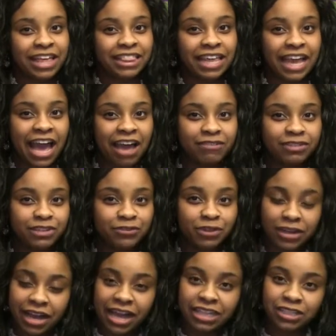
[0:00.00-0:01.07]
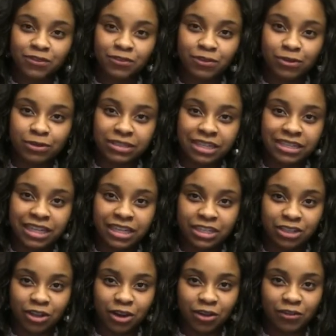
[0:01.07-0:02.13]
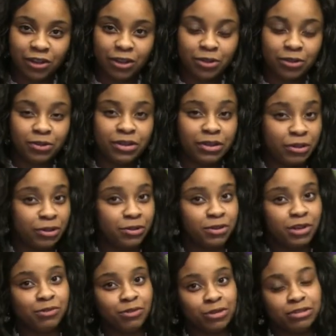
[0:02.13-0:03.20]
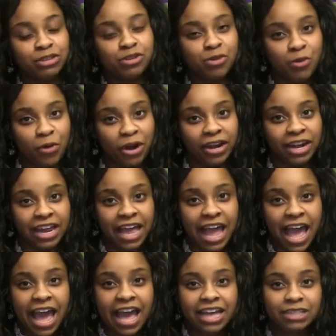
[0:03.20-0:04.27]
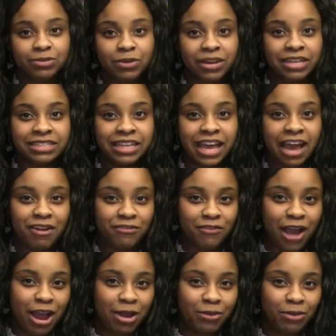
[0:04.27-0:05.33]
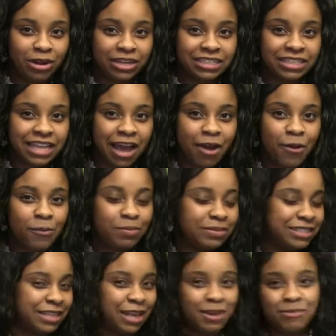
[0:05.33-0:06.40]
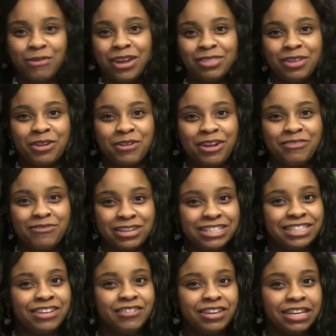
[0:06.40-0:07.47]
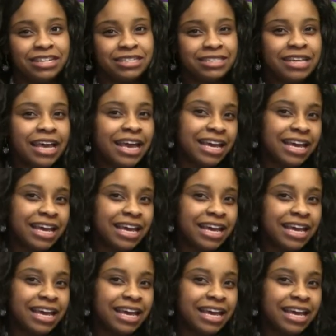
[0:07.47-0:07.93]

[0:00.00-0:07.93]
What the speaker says: They have different kinds of foods that they serve, including roasted corn, as well as they have fireworks to help celebrate the great festivities.